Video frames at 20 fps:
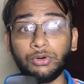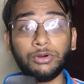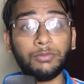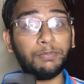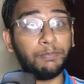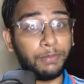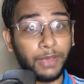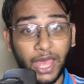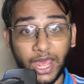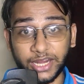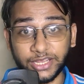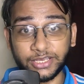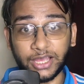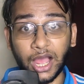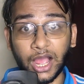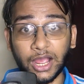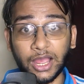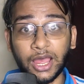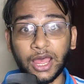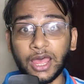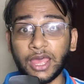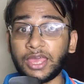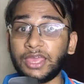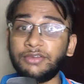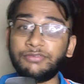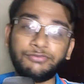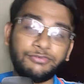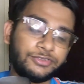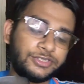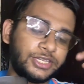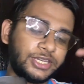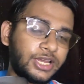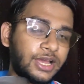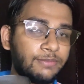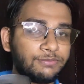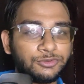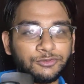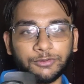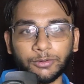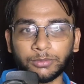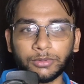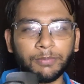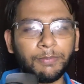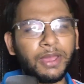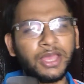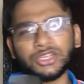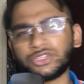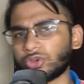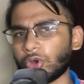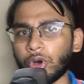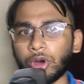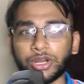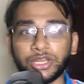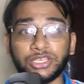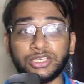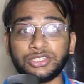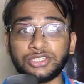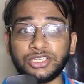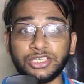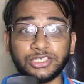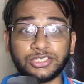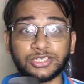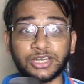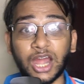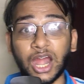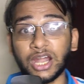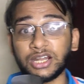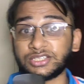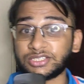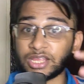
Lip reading: Pyari Khaka, if she comes from the bench or she starts.